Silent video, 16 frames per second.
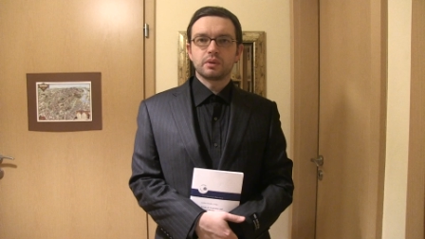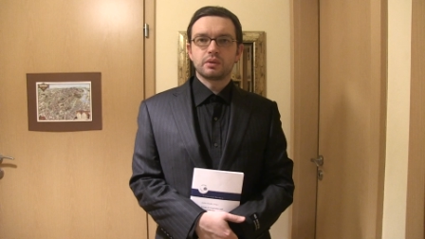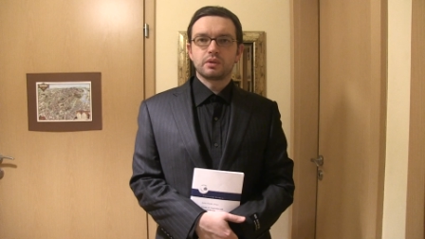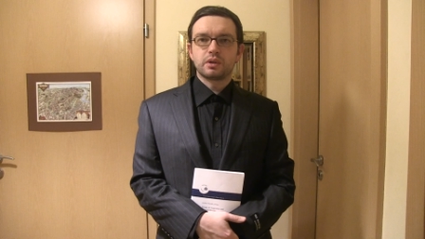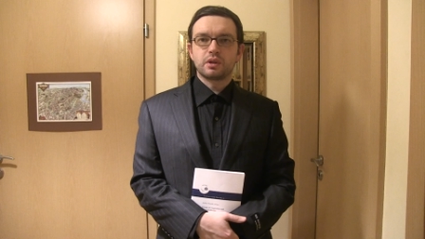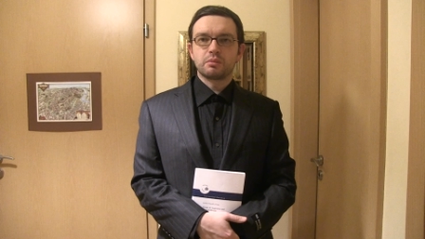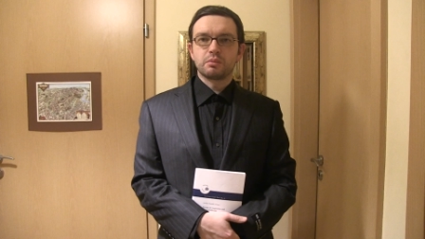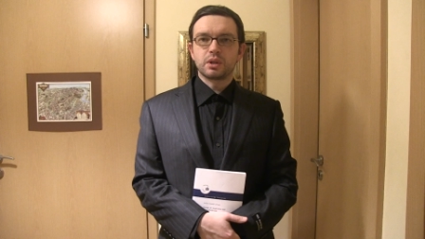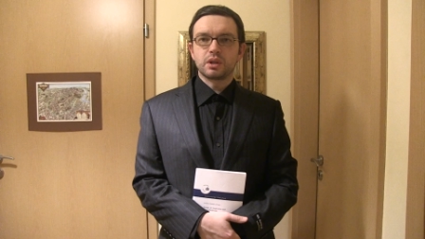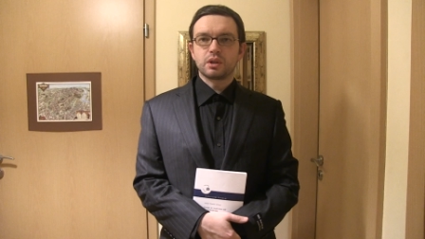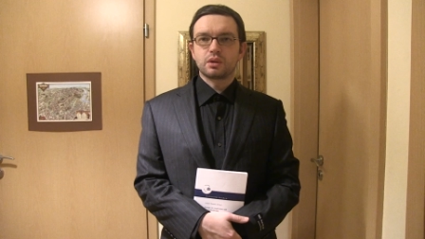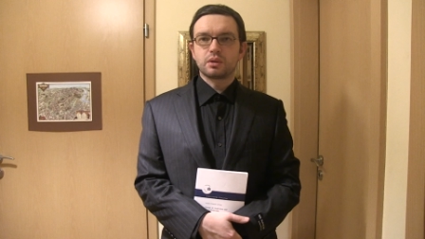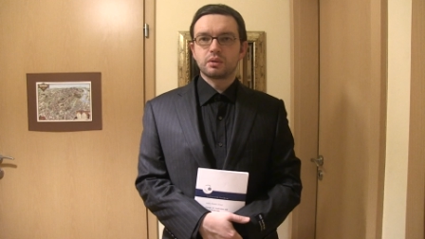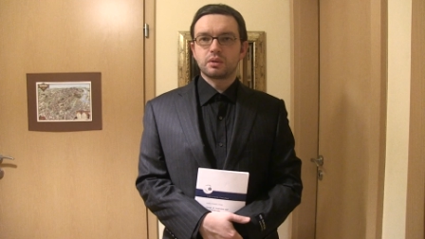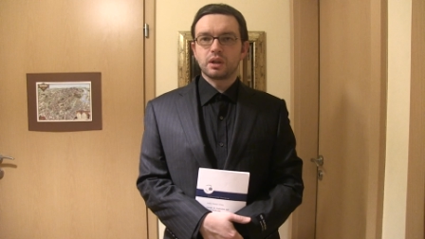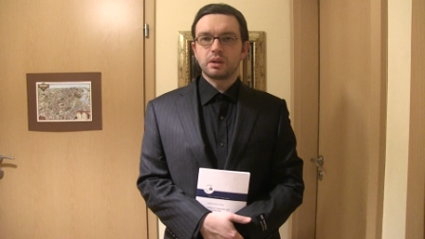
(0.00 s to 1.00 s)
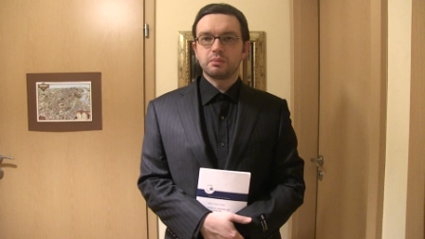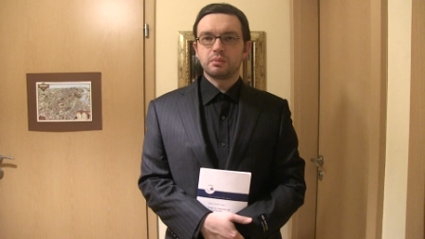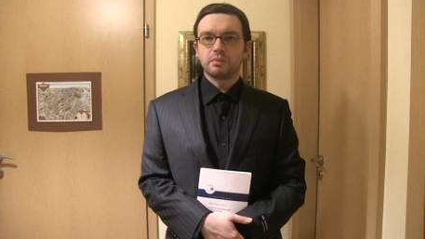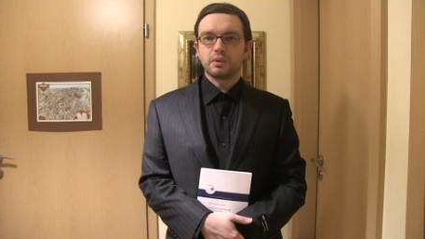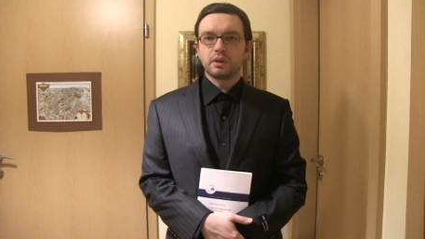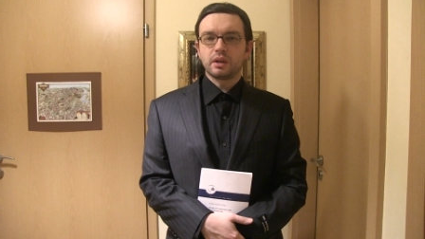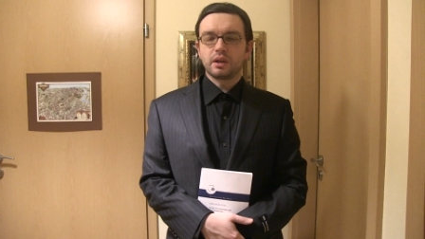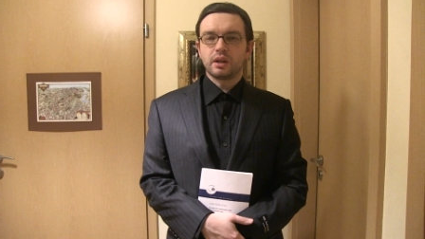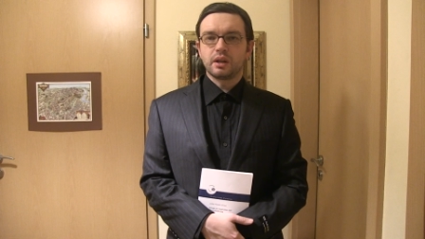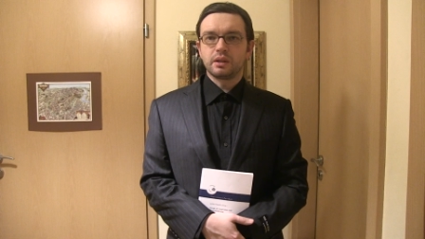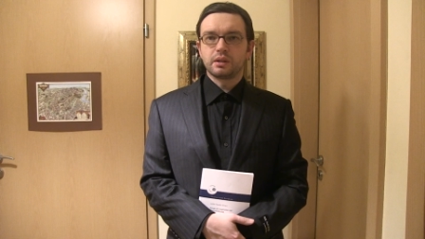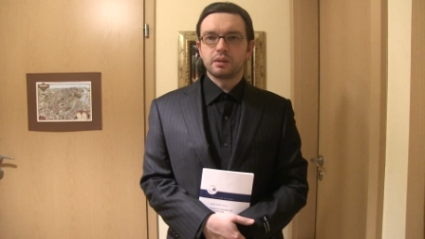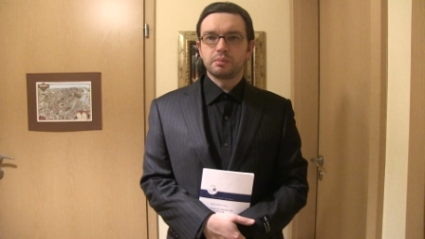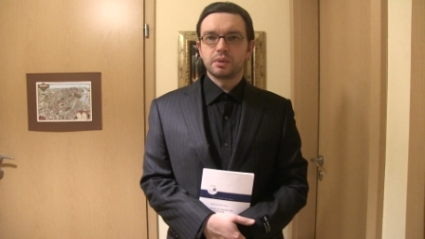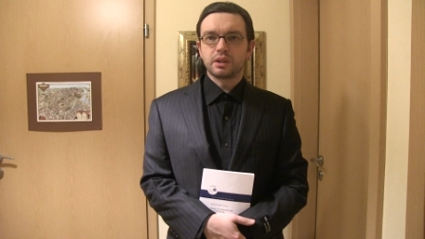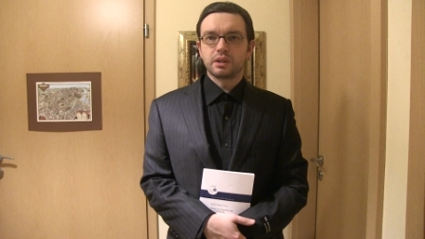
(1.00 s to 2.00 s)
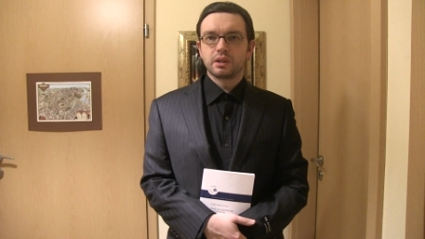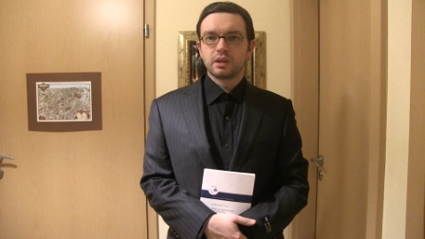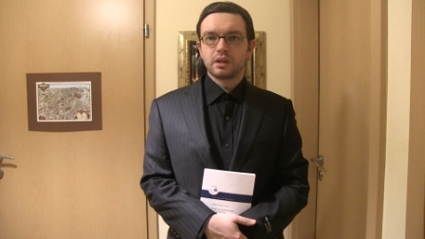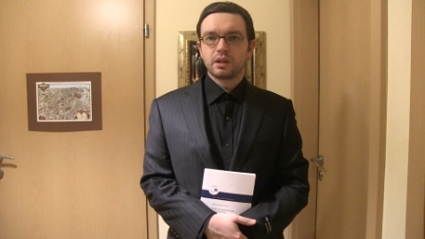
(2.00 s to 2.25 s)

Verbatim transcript: Germany should a, a little bit